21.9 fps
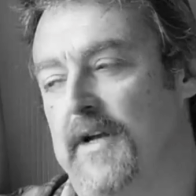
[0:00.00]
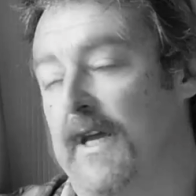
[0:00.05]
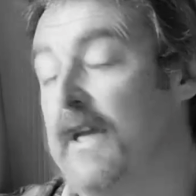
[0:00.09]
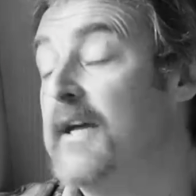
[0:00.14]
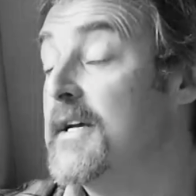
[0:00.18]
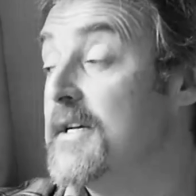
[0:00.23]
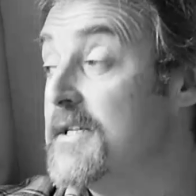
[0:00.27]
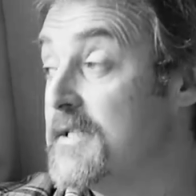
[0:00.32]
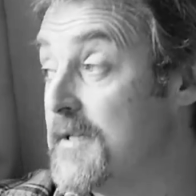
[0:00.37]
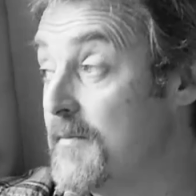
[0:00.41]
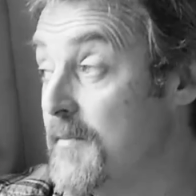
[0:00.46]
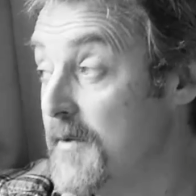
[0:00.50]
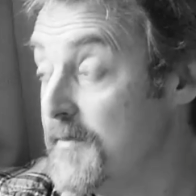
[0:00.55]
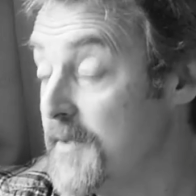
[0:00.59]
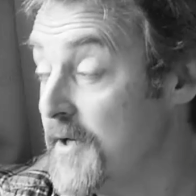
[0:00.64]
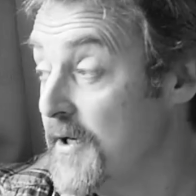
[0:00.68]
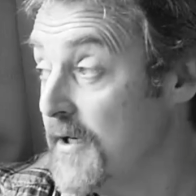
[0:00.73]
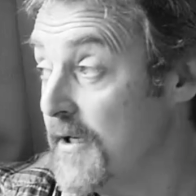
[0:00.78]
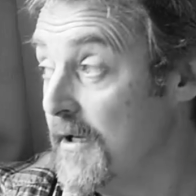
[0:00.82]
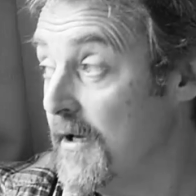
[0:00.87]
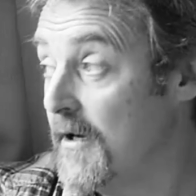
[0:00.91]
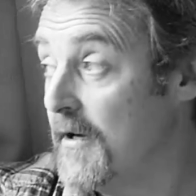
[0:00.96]
thing. Something I'm
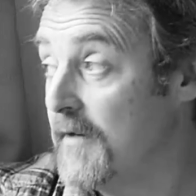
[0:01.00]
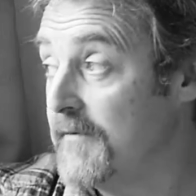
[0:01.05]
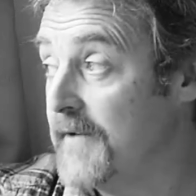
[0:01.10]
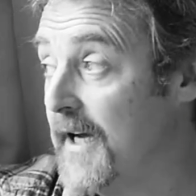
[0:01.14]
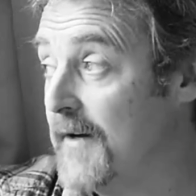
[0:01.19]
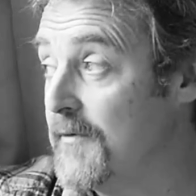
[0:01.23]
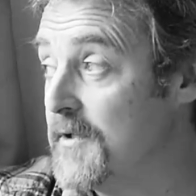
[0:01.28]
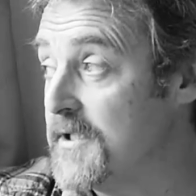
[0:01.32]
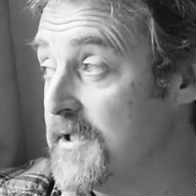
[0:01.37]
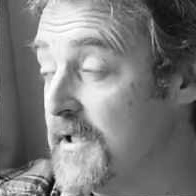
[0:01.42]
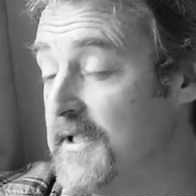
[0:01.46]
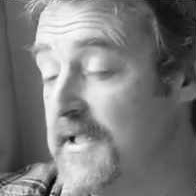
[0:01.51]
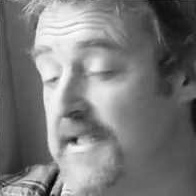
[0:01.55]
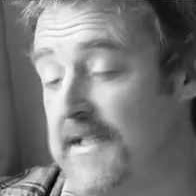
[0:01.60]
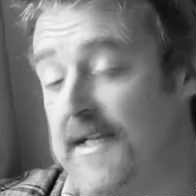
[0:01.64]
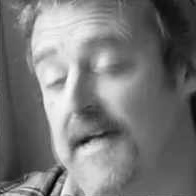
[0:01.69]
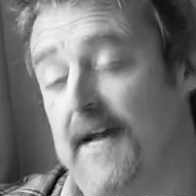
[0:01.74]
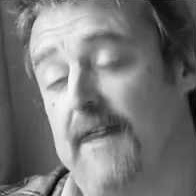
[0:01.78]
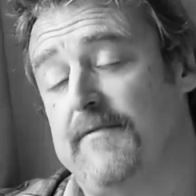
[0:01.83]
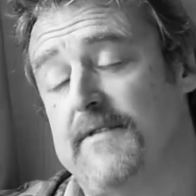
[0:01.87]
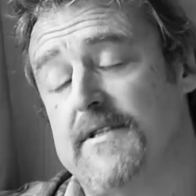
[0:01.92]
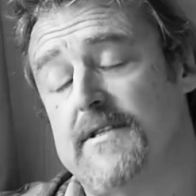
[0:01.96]
doing a lot of now, which I
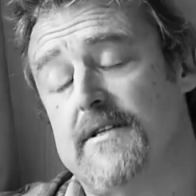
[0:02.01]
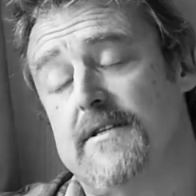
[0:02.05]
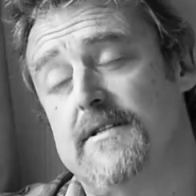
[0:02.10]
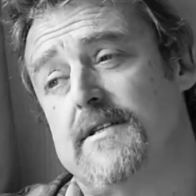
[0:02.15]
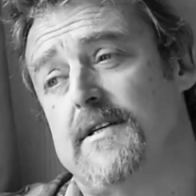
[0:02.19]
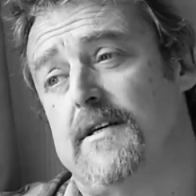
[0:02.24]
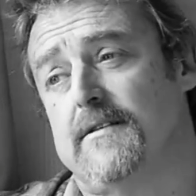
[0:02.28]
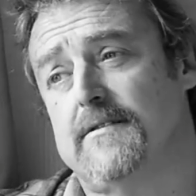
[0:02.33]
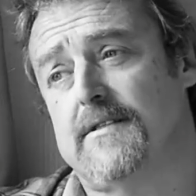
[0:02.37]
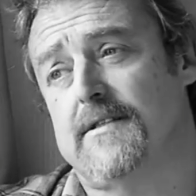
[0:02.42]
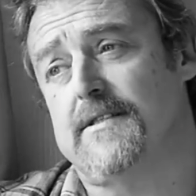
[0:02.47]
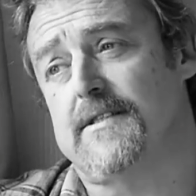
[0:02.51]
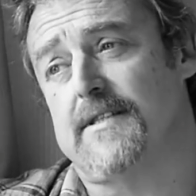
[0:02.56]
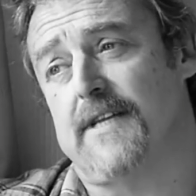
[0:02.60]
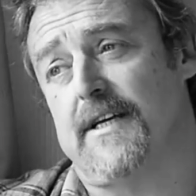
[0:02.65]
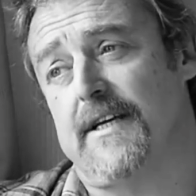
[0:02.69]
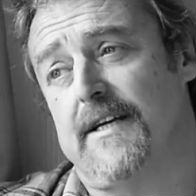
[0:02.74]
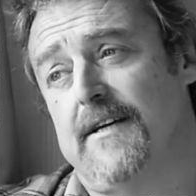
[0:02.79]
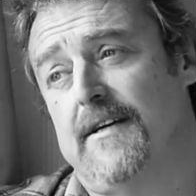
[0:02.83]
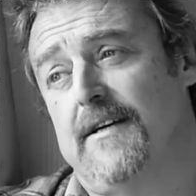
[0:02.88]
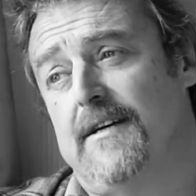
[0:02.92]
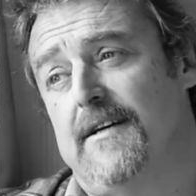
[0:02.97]
love, is consultancy.